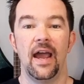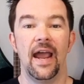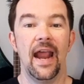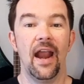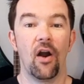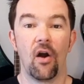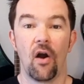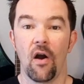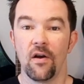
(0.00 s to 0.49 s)

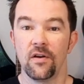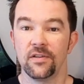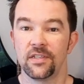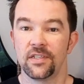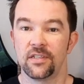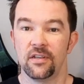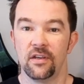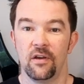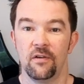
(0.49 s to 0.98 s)

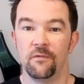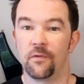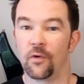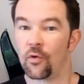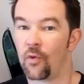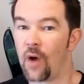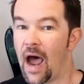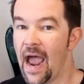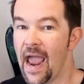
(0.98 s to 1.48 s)
errors,
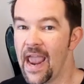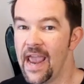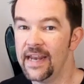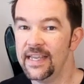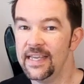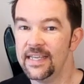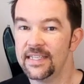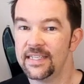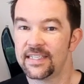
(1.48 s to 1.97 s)

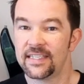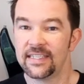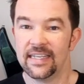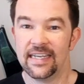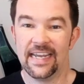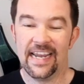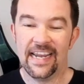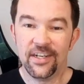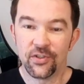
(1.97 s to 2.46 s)
varieties,
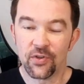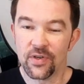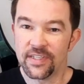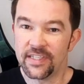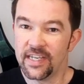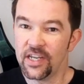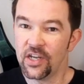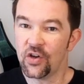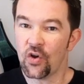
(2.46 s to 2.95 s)

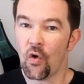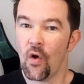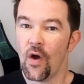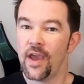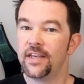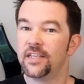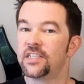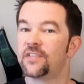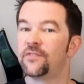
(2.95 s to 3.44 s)
interesting
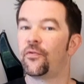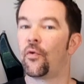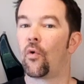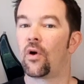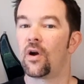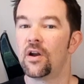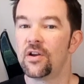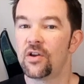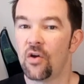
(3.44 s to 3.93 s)
coins,
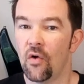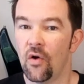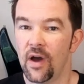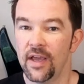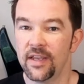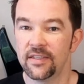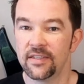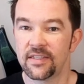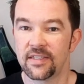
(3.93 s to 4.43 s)
foreign
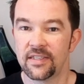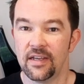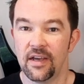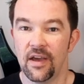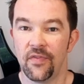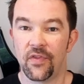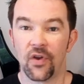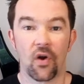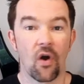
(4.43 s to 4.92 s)
coins.
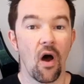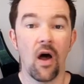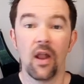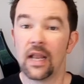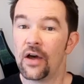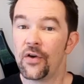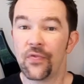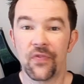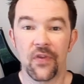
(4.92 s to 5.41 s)
They're
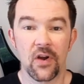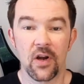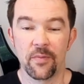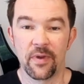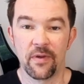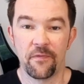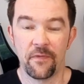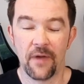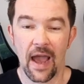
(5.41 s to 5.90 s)
all out there to
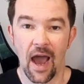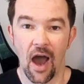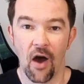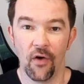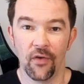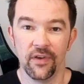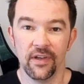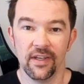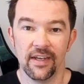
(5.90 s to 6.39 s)
be
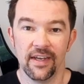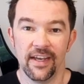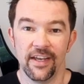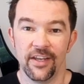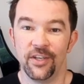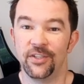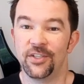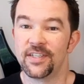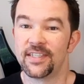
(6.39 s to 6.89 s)
found.
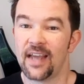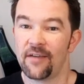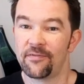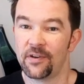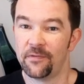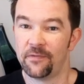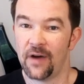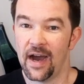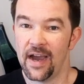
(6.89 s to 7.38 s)
You just have
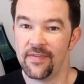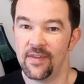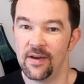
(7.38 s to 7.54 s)
to find